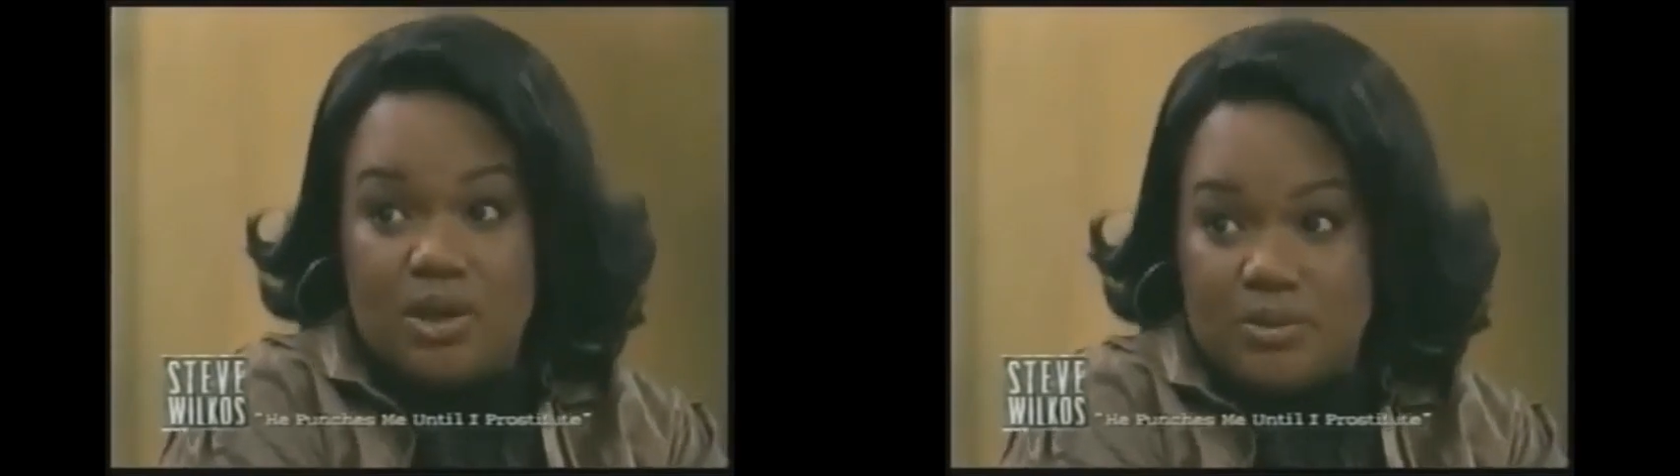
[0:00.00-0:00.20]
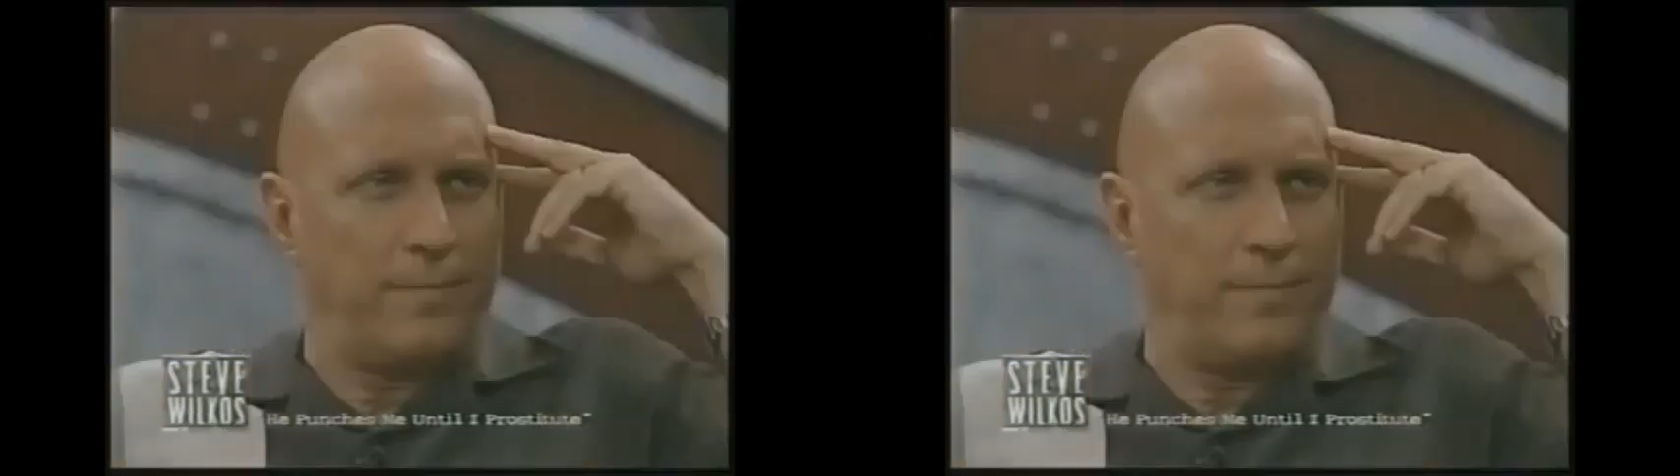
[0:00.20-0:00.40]

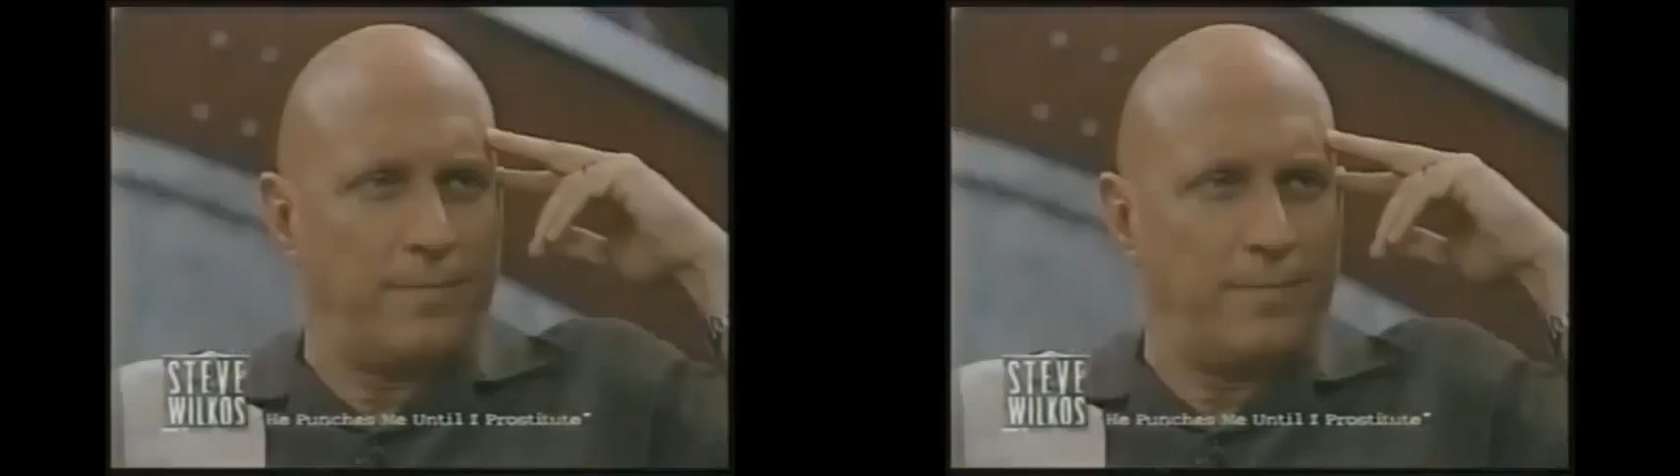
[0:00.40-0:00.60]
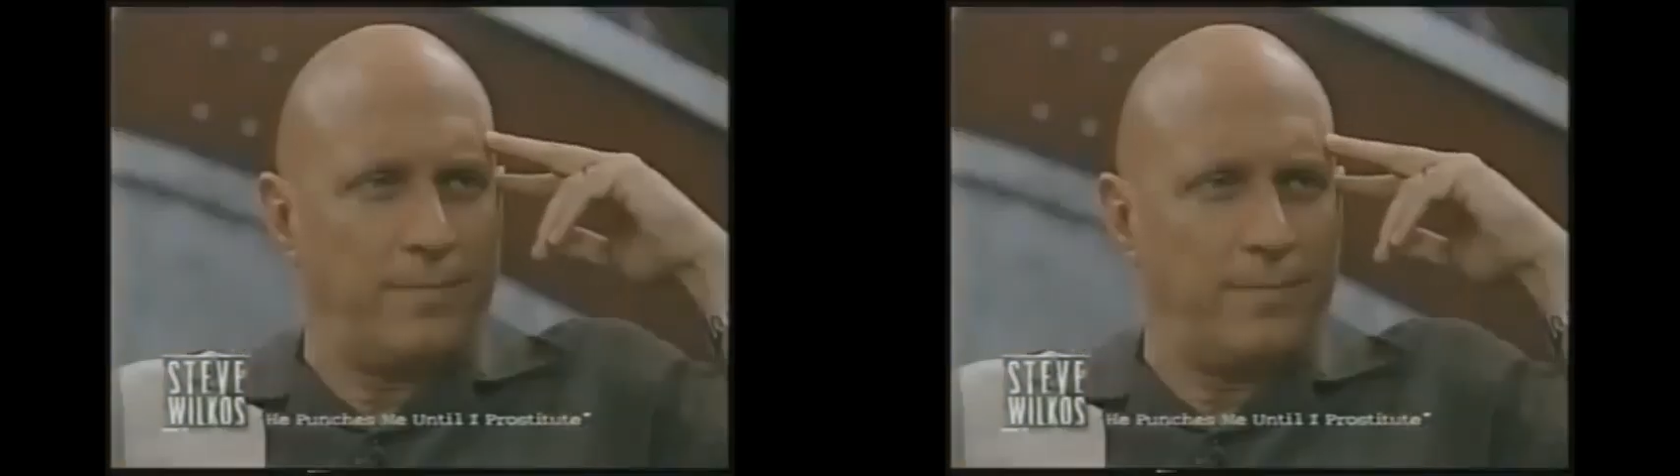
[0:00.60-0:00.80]
told me to
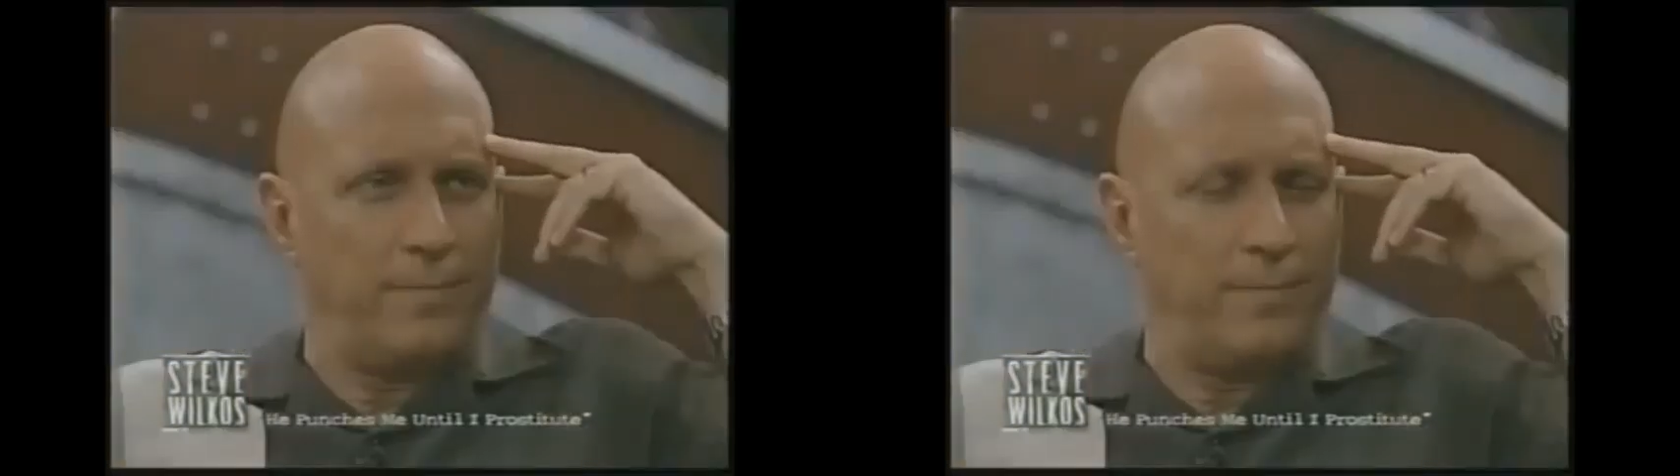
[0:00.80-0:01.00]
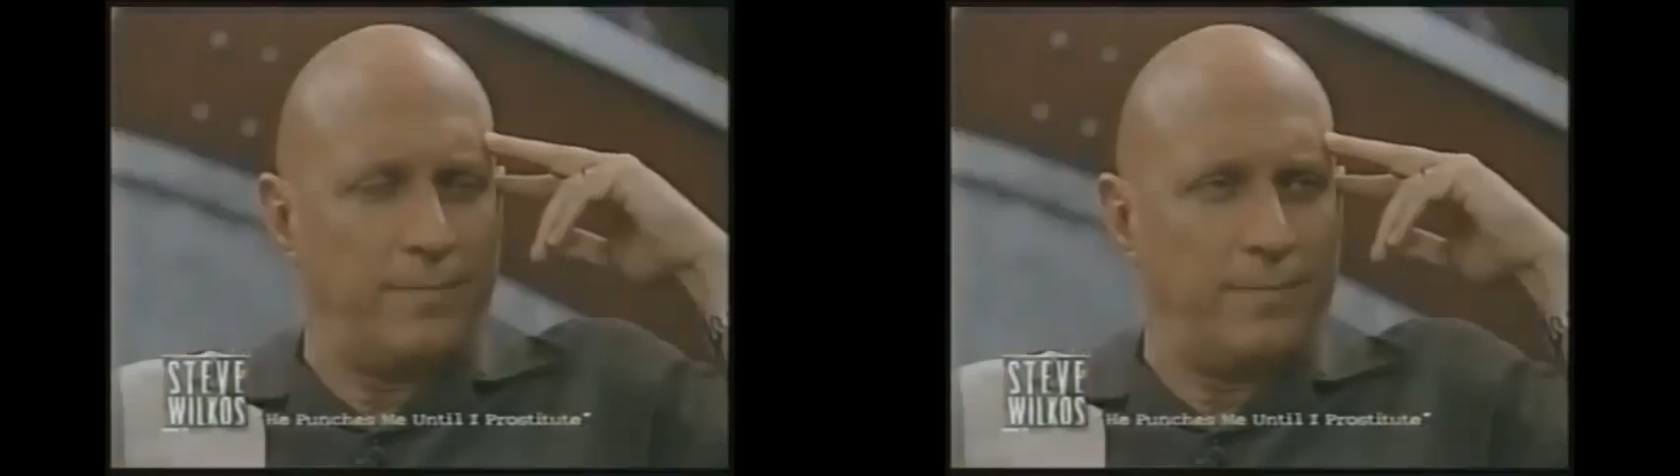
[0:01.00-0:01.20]
do it,
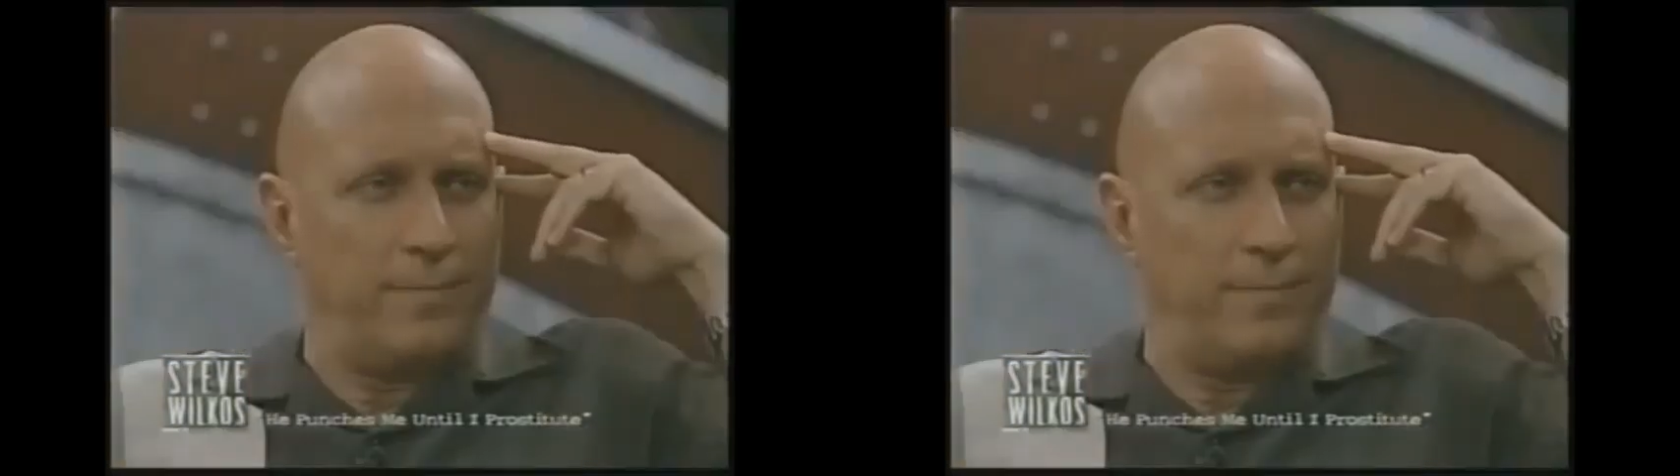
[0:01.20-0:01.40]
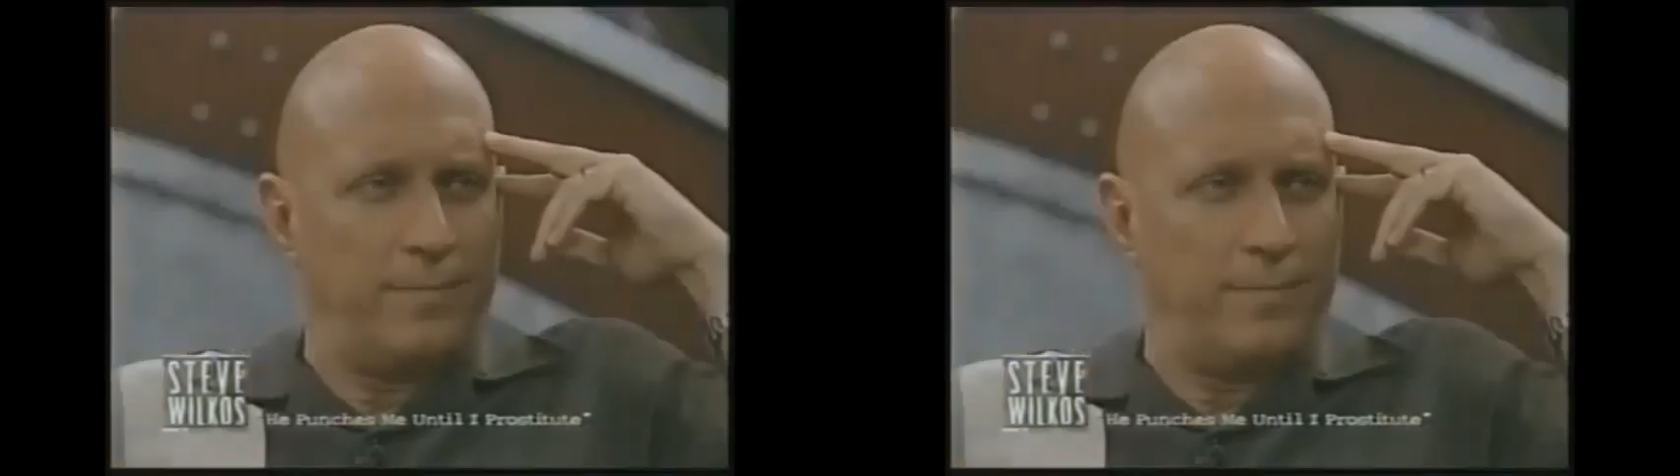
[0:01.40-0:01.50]
and I started